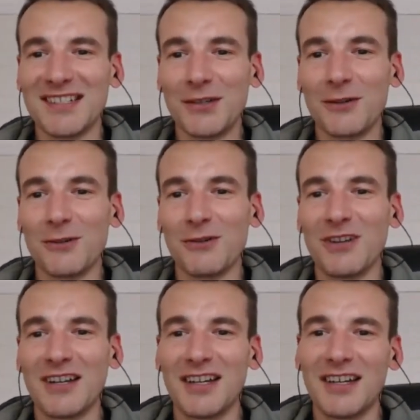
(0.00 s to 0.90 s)
So
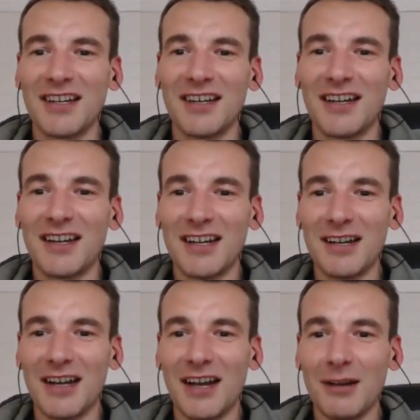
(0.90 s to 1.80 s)

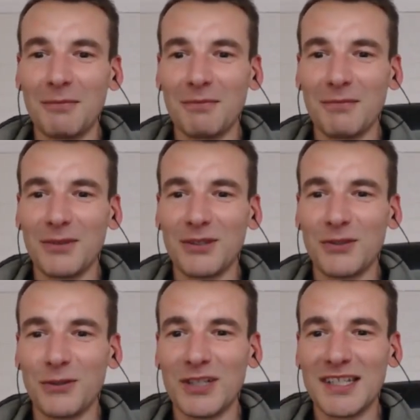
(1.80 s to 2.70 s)
uh, I'm
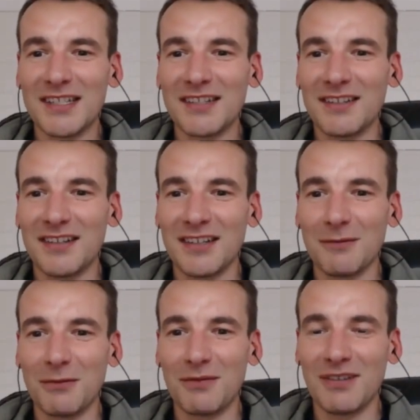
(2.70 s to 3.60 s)
joined,
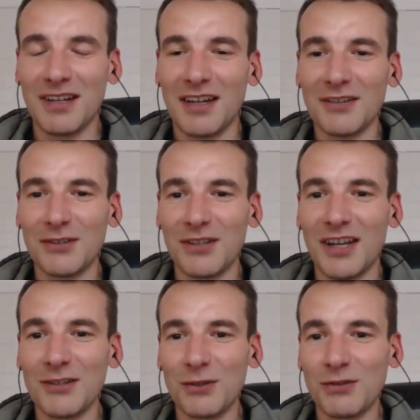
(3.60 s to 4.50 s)
um, as,
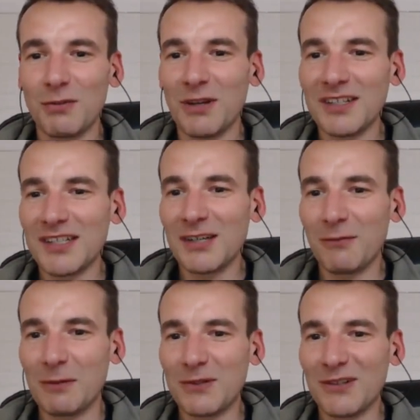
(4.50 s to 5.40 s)
as usual, by
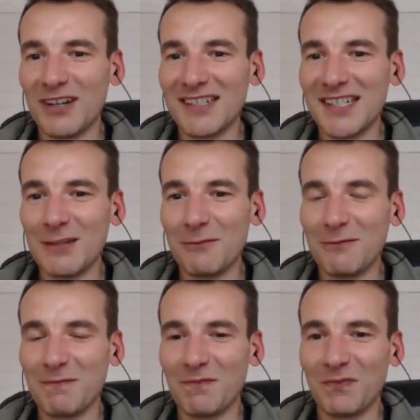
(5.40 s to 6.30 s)
Steve Webster. Hi, Steve.
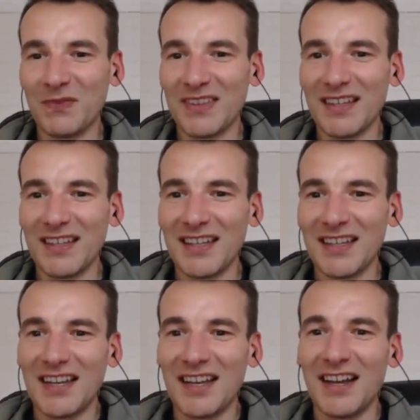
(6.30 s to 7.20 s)
Hello.
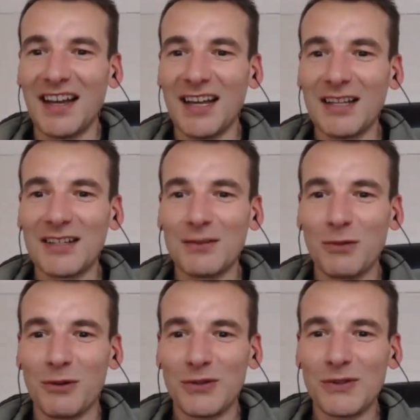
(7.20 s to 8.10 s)
And
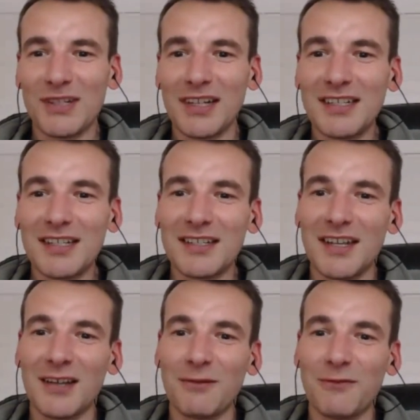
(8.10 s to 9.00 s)
we're also delighted
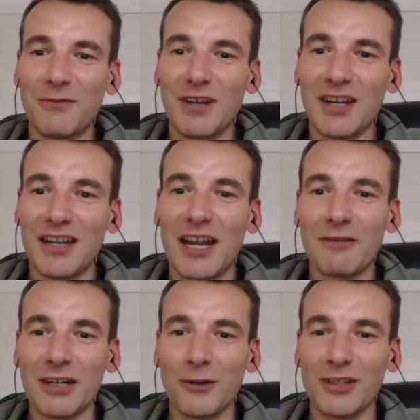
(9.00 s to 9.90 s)
to have uh,
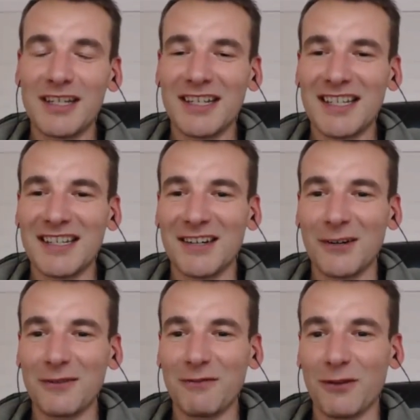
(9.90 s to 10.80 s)
Eric Koleda
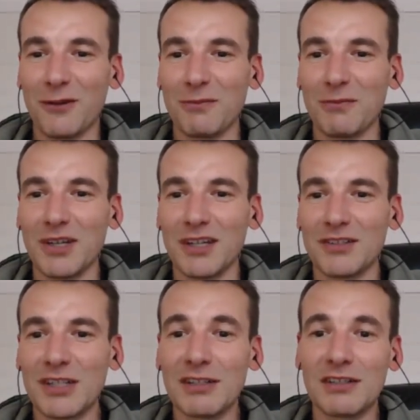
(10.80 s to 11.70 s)
here from
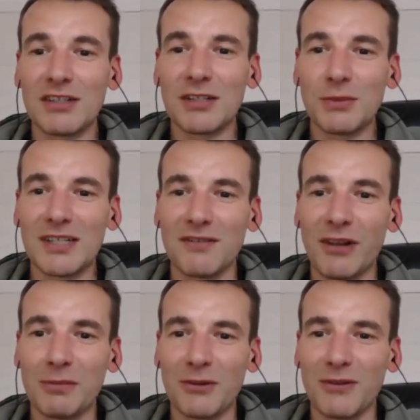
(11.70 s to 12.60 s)
uh, G, G Suite
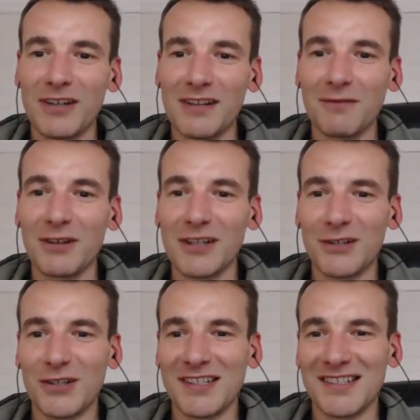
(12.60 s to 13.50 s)
Developer Re
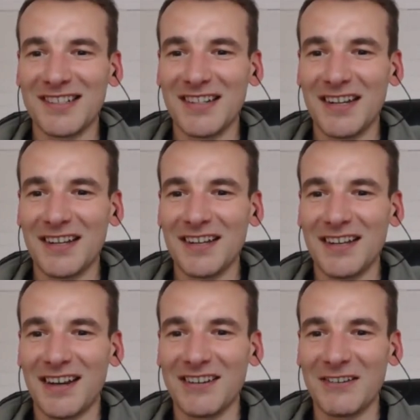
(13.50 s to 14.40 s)
Relations.
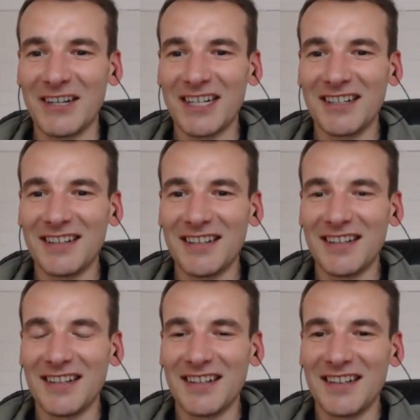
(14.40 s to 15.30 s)
Hi, Eric.
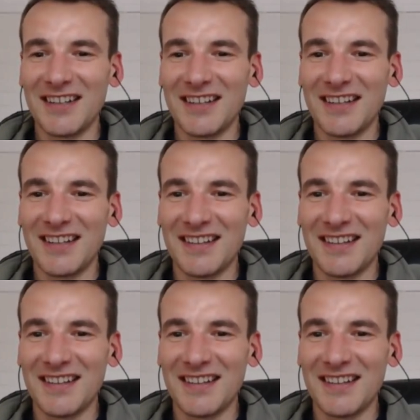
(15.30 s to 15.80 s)
Hello.